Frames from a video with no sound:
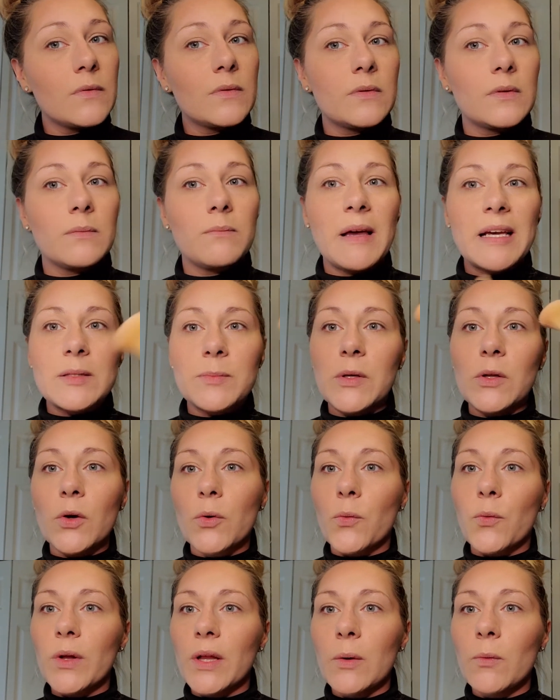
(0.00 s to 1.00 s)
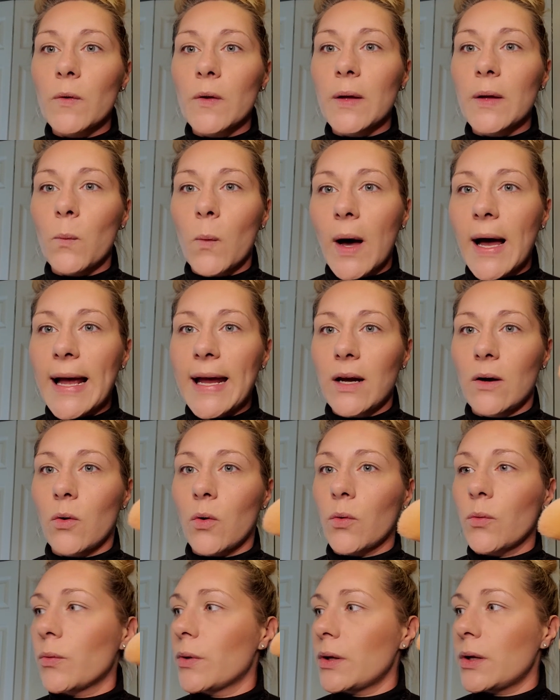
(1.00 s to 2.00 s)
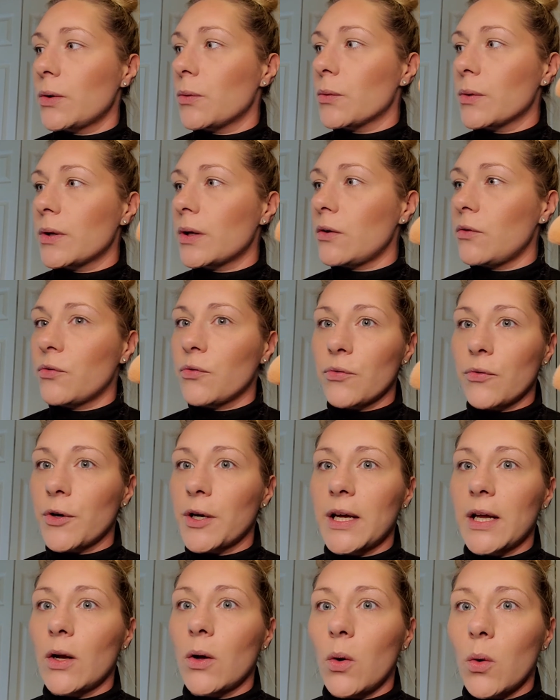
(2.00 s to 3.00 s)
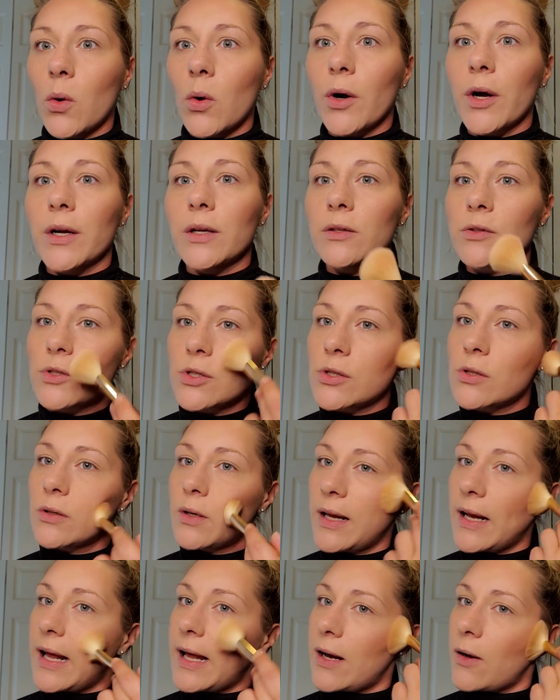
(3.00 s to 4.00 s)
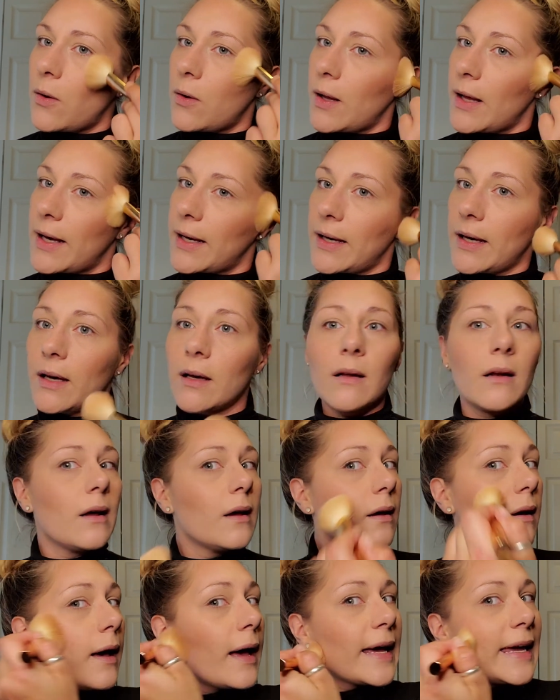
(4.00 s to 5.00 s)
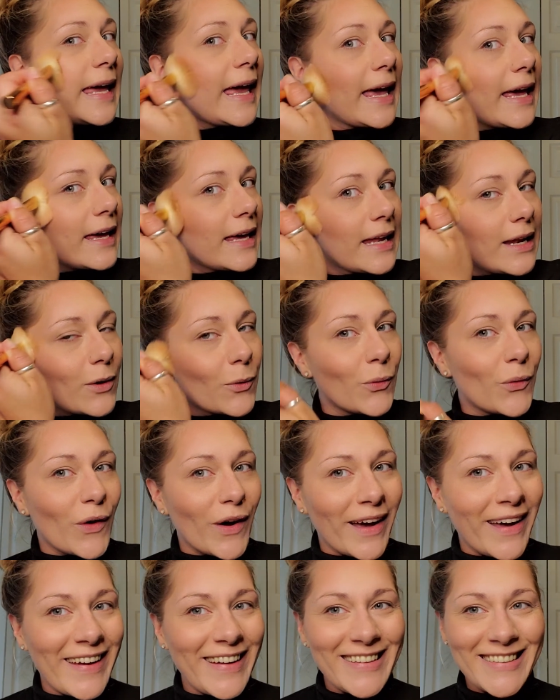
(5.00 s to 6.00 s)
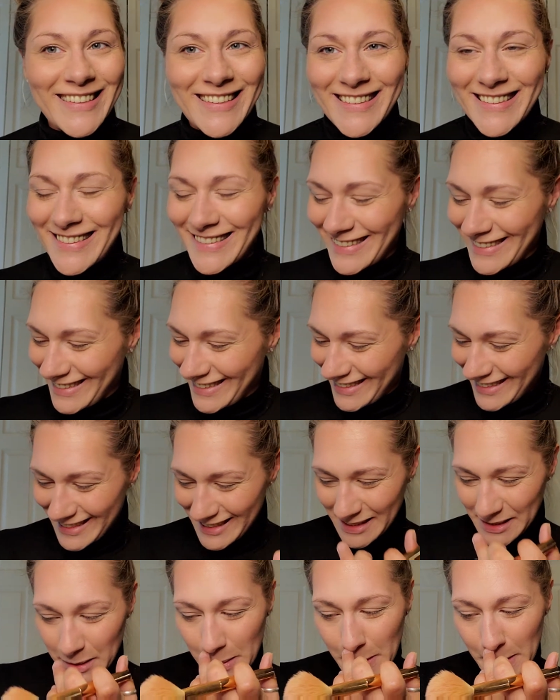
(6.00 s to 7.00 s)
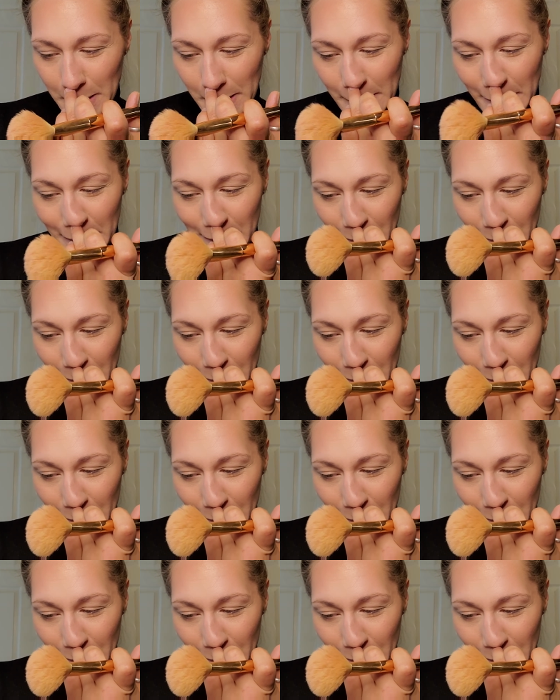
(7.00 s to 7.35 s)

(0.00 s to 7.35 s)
It makes me look really, really white or really, really freaking orange, and I don't like it. I can't get it right.